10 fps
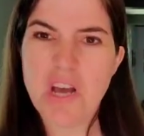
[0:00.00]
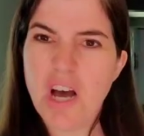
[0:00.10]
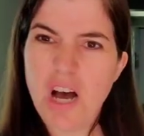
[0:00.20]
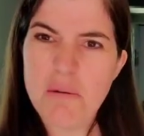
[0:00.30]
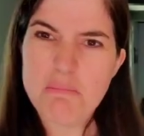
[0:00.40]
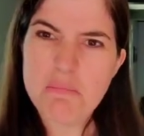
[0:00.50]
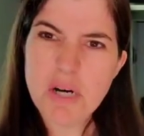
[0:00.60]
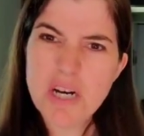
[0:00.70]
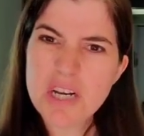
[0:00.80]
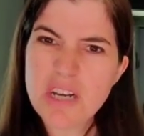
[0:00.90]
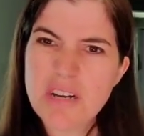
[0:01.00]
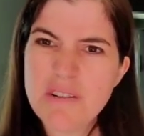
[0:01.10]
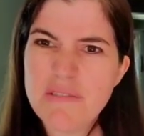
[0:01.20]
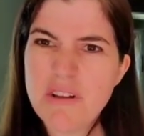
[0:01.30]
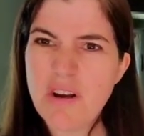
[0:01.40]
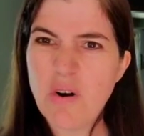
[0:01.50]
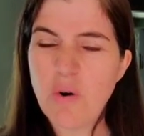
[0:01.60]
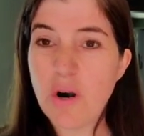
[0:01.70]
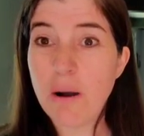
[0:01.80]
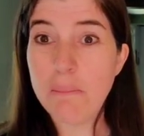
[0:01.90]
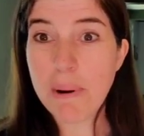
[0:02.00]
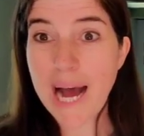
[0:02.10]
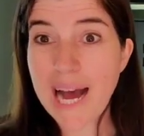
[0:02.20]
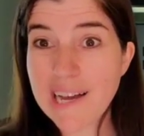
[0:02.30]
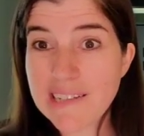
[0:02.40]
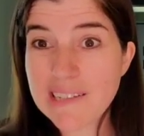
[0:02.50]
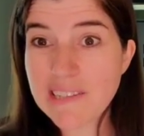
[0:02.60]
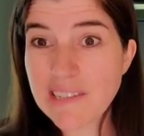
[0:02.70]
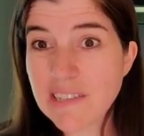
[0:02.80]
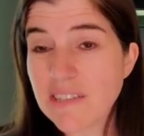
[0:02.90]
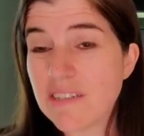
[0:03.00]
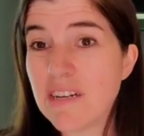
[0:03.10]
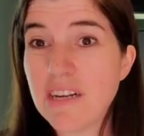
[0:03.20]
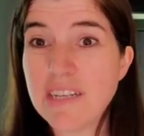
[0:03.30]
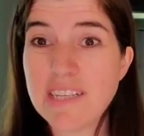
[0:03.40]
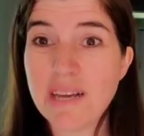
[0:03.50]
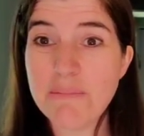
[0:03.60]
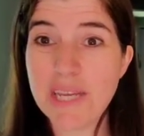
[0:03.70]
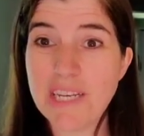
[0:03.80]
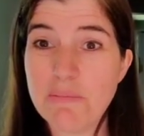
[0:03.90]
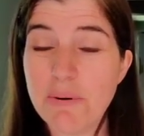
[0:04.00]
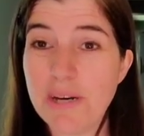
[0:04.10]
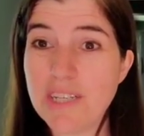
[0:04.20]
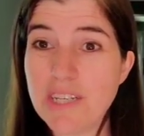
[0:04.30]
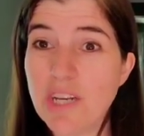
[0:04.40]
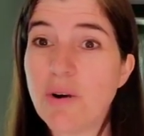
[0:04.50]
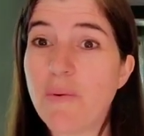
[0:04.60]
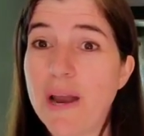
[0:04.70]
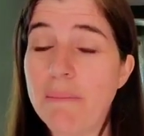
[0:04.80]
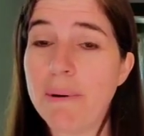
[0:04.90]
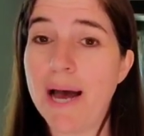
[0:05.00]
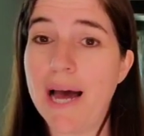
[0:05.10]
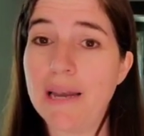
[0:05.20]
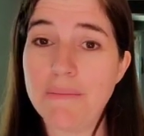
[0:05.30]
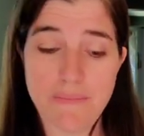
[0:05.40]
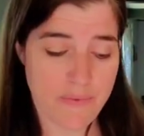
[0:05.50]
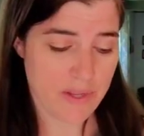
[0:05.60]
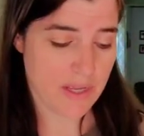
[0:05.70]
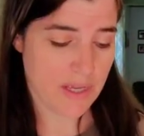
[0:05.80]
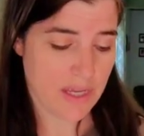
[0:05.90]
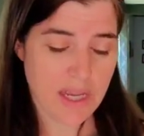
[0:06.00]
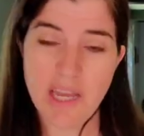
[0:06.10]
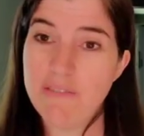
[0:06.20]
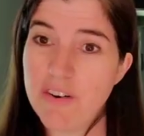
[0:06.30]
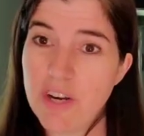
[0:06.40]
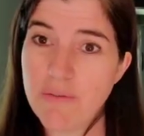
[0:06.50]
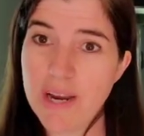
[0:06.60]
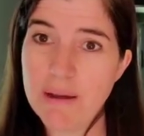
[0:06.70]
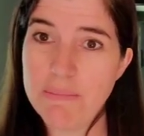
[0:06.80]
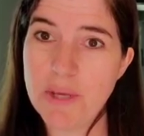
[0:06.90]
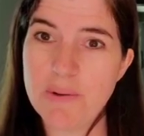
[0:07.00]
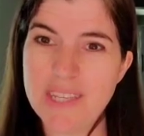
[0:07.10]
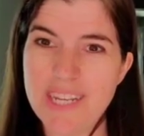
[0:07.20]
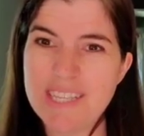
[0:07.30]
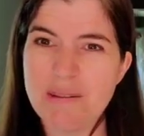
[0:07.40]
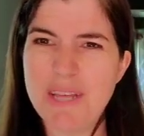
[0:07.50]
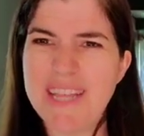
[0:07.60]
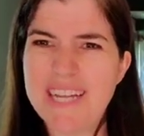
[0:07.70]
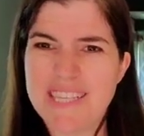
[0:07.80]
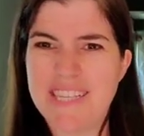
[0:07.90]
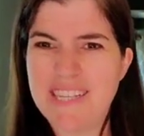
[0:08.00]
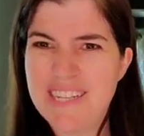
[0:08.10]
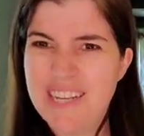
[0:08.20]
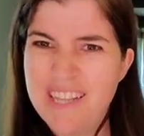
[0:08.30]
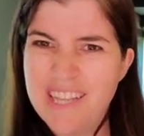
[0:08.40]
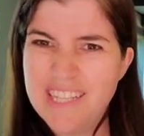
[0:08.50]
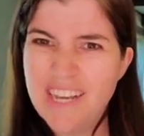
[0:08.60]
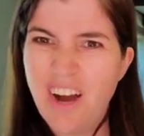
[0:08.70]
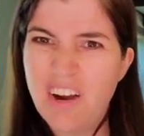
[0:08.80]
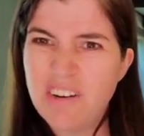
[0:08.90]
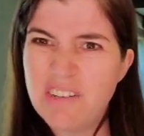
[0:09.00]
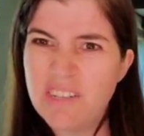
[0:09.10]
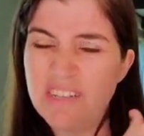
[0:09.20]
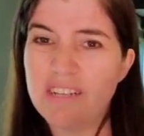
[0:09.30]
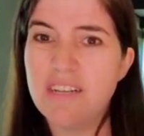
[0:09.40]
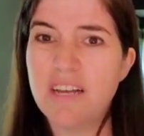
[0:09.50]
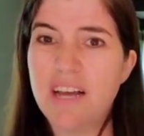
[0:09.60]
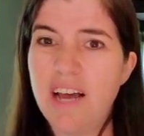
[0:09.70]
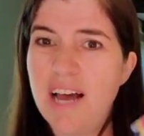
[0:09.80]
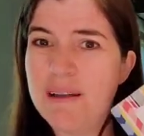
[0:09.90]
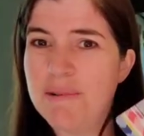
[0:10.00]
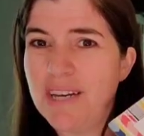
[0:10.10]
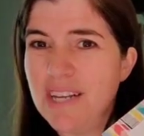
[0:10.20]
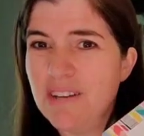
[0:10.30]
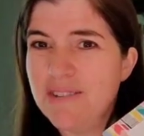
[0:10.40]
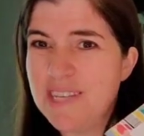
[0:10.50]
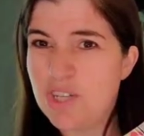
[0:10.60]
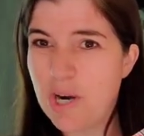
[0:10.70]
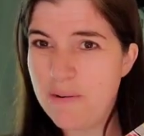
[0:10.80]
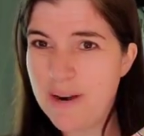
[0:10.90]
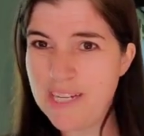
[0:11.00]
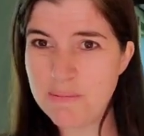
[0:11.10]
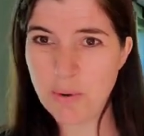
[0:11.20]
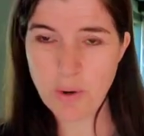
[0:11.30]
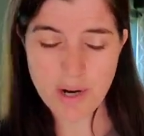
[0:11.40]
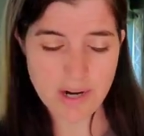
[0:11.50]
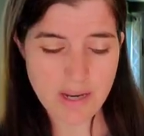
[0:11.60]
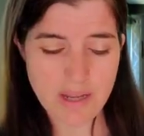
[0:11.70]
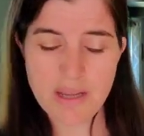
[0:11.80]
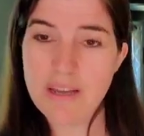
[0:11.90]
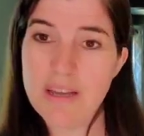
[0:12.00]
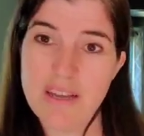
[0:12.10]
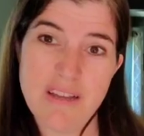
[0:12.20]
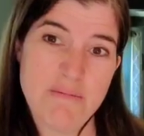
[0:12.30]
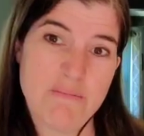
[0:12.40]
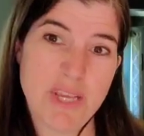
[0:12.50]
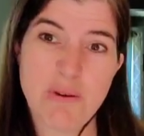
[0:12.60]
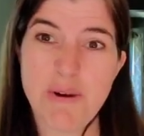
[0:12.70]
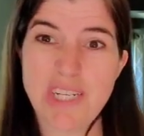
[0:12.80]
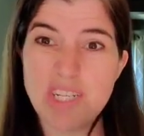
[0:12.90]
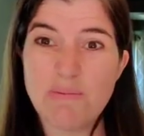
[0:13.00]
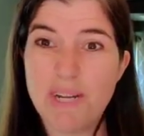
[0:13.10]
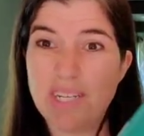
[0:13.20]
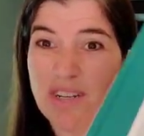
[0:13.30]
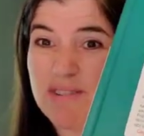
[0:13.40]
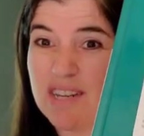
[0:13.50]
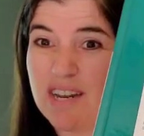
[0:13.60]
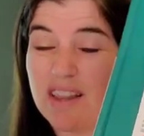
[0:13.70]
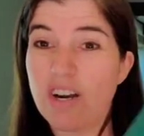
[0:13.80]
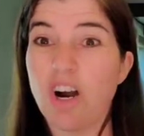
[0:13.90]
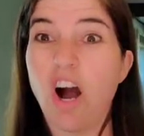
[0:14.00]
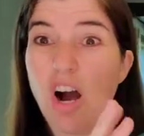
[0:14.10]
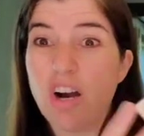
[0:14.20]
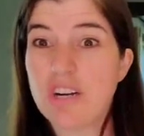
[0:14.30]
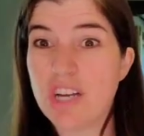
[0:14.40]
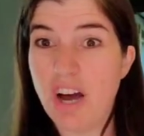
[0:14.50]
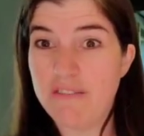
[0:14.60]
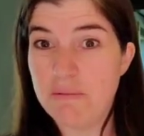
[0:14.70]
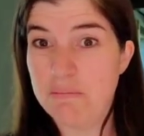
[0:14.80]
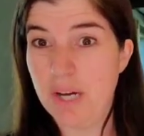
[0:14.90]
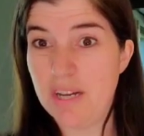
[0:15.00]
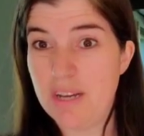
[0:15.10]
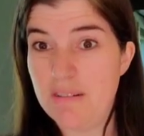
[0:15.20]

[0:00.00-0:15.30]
a book or a box, something to put your ramp on. And for your ramp, you will need something that's hard. I'm going to use a dry erase board, but you might just want to use another hardcover book